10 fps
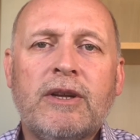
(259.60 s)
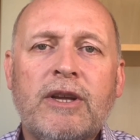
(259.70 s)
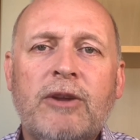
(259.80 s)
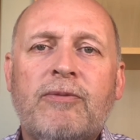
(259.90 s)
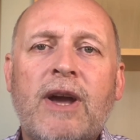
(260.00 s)

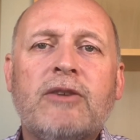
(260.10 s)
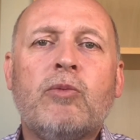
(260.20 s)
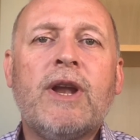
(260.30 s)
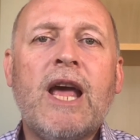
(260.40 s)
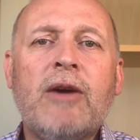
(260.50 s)
In fact,
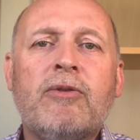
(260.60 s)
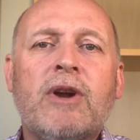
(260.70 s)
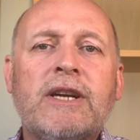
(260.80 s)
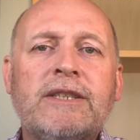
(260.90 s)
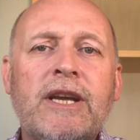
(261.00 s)
whenever
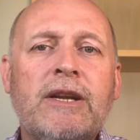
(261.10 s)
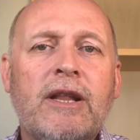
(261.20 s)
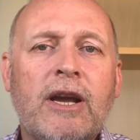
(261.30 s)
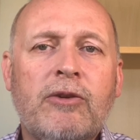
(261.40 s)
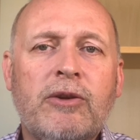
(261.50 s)
I see an
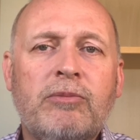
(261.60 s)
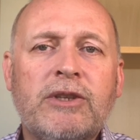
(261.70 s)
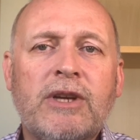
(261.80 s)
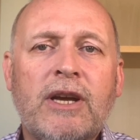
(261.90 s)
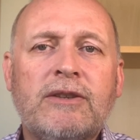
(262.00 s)
olecranon
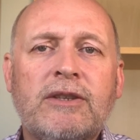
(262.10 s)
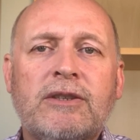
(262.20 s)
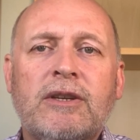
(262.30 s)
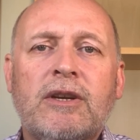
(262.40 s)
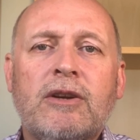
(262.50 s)

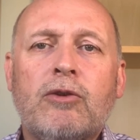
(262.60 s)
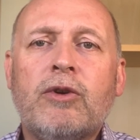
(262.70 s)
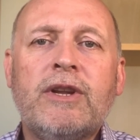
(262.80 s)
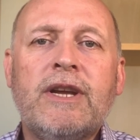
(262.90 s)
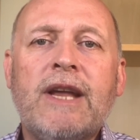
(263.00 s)
bursitis, or
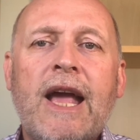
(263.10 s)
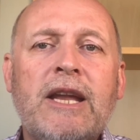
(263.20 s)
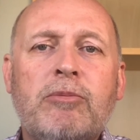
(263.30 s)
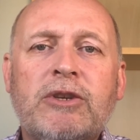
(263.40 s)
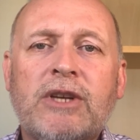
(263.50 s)
indeed
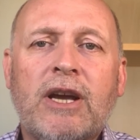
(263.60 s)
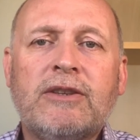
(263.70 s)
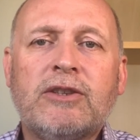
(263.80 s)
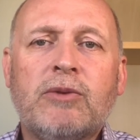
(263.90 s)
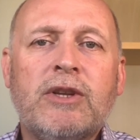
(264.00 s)
any
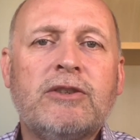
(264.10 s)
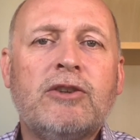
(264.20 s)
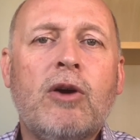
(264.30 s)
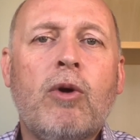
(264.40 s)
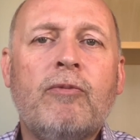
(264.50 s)
bursitis where there's
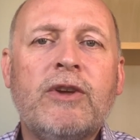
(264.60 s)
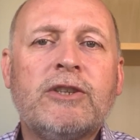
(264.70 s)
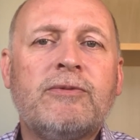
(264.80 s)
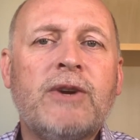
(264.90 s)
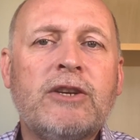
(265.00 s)
no
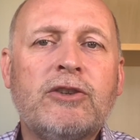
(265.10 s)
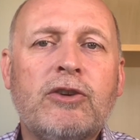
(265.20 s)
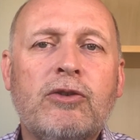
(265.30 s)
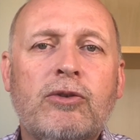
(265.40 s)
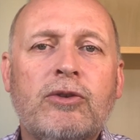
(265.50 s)
obvious
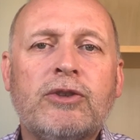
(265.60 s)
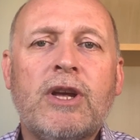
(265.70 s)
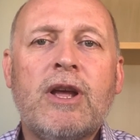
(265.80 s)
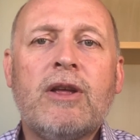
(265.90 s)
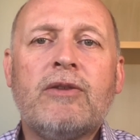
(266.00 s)
friction cause,
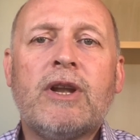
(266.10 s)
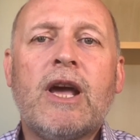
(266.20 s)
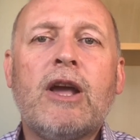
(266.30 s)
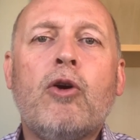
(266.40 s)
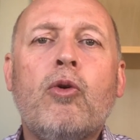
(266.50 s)
then
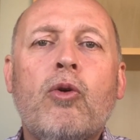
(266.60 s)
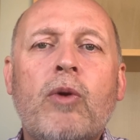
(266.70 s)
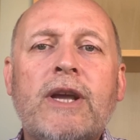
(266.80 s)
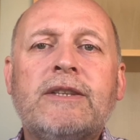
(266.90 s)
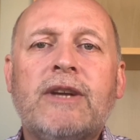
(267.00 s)
I
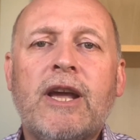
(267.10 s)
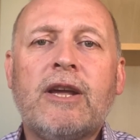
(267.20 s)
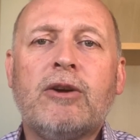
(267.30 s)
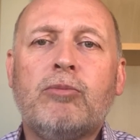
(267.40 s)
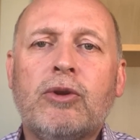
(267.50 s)
always
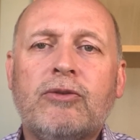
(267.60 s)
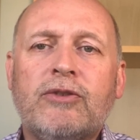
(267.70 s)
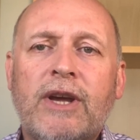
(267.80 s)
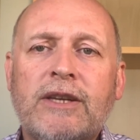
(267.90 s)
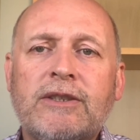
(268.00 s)
take a blood
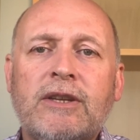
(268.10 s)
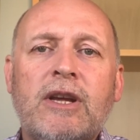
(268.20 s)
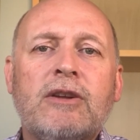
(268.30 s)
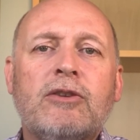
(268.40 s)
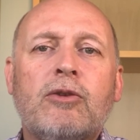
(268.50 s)
test
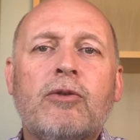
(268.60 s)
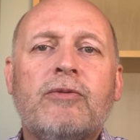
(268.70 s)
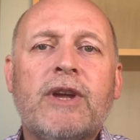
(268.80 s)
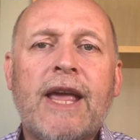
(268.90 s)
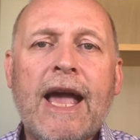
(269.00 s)
to look
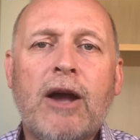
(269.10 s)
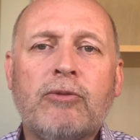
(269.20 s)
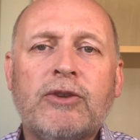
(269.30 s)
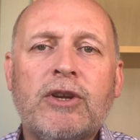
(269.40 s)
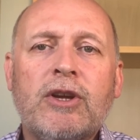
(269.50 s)
for
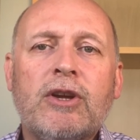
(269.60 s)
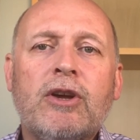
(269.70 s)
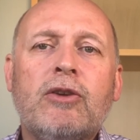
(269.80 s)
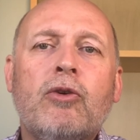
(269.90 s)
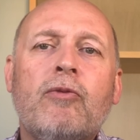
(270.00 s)
gout
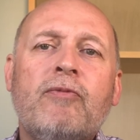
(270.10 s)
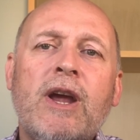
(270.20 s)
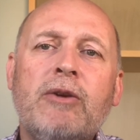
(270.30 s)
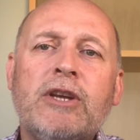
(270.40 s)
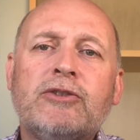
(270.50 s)
and
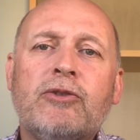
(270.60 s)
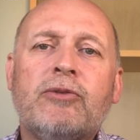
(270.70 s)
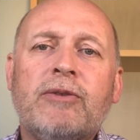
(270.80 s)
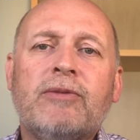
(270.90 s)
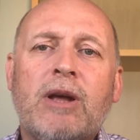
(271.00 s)
various other
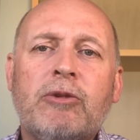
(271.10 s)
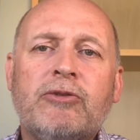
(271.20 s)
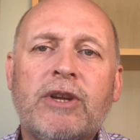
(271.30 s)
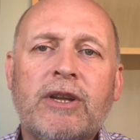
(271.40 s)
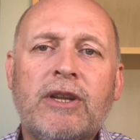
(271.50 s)

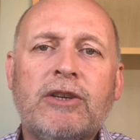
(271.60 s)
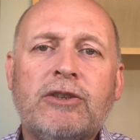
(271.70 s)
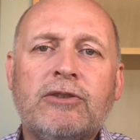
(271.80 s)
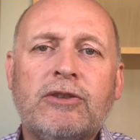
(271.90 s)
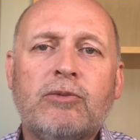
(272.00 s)
inflammatory
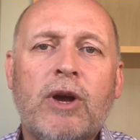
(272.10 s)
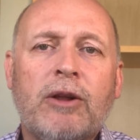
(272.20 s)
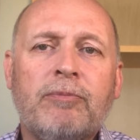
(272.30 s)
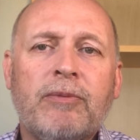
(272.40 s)
conditions as well.